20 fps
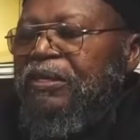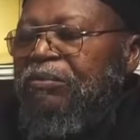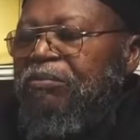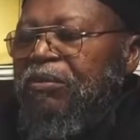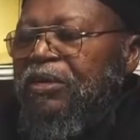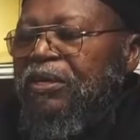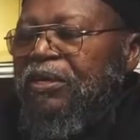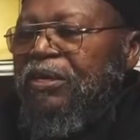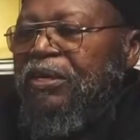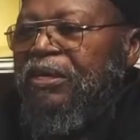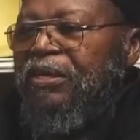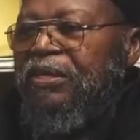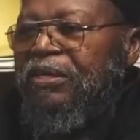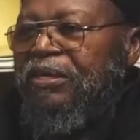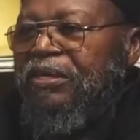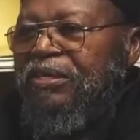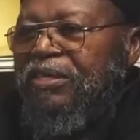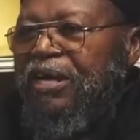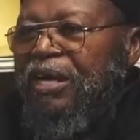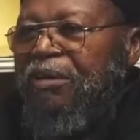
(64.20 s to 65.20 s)
did my
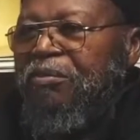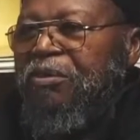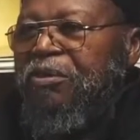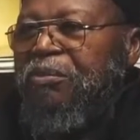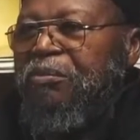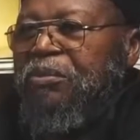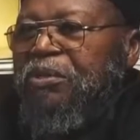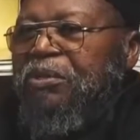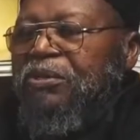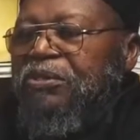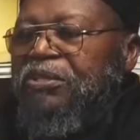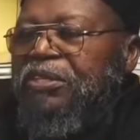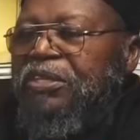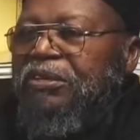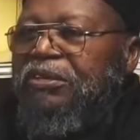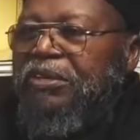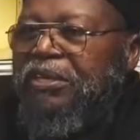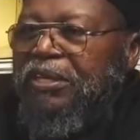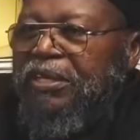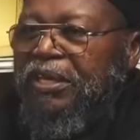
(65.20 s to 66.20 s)
time in the
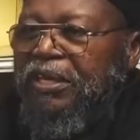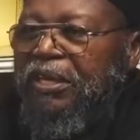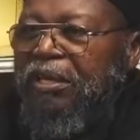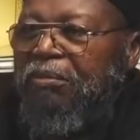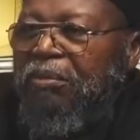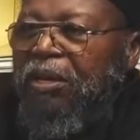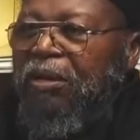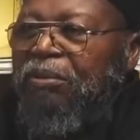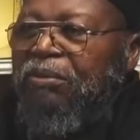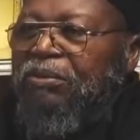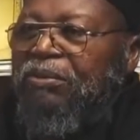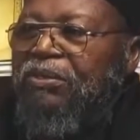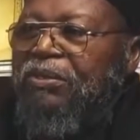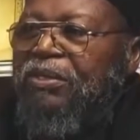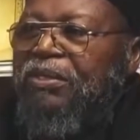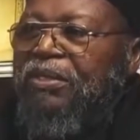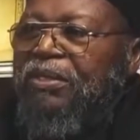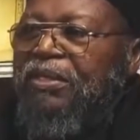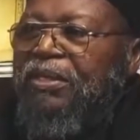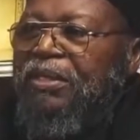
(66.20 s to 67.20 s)
military and came out.
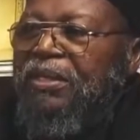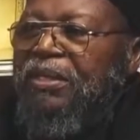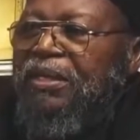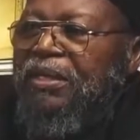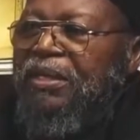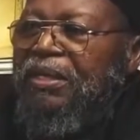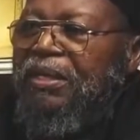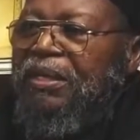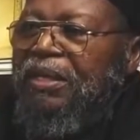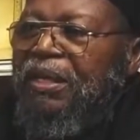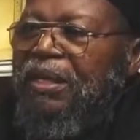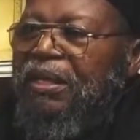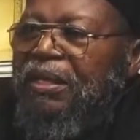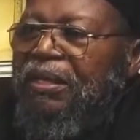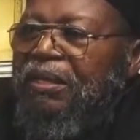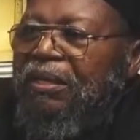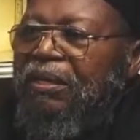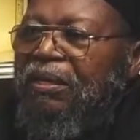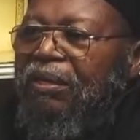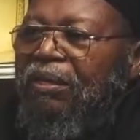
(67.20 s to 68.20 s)

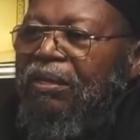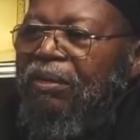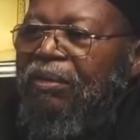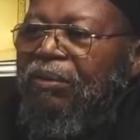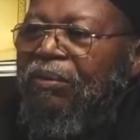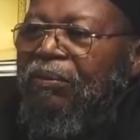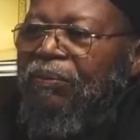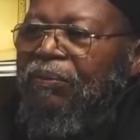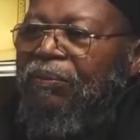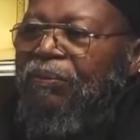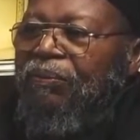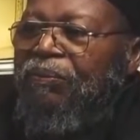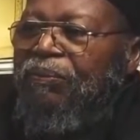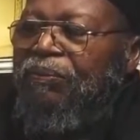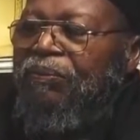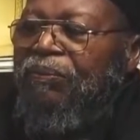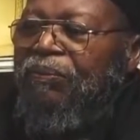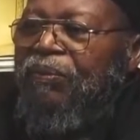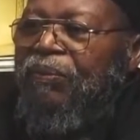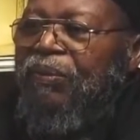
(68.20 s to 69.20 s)
And
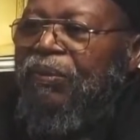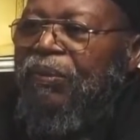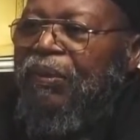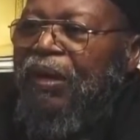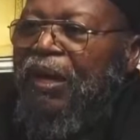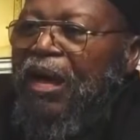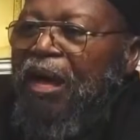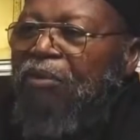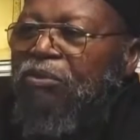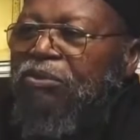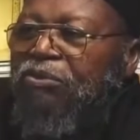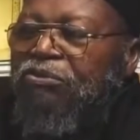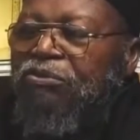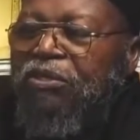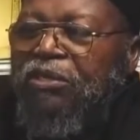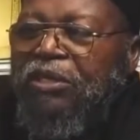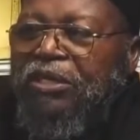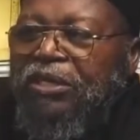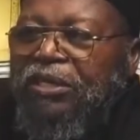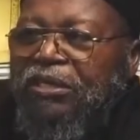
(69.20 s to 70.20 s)
I was
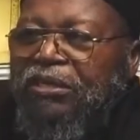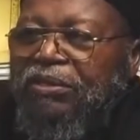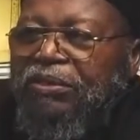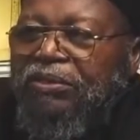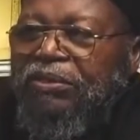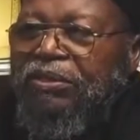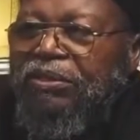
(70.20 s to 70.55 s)
really,